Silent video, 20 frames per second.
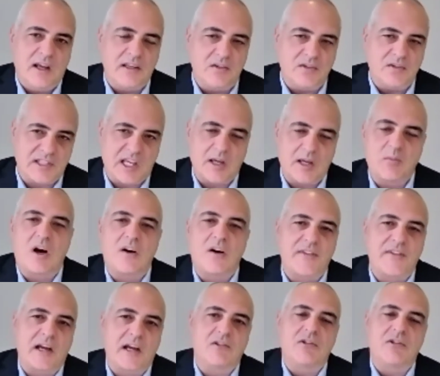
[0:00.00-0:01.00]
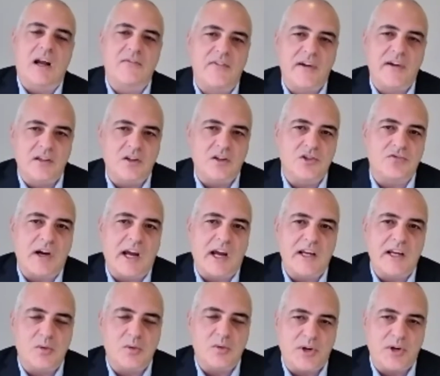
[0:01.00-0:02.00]
You skim off that graphite, you dry
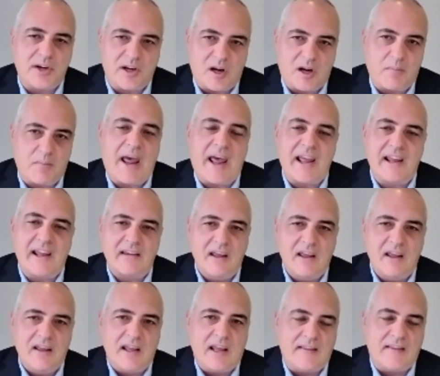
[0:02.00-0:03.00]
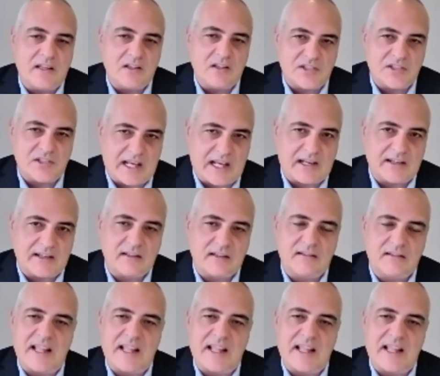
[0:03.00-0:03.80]
it, you put it in a bag, and then you sell it.